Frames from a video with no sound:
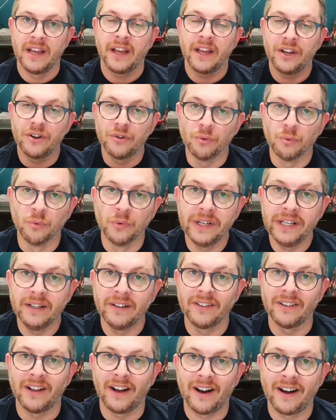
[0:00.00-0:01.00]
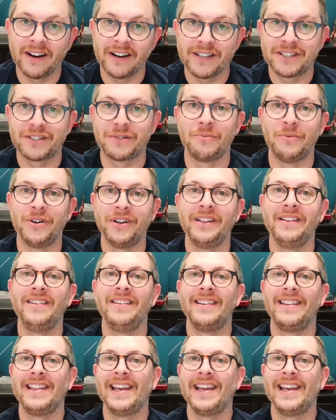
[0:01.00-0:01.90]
a real honest one,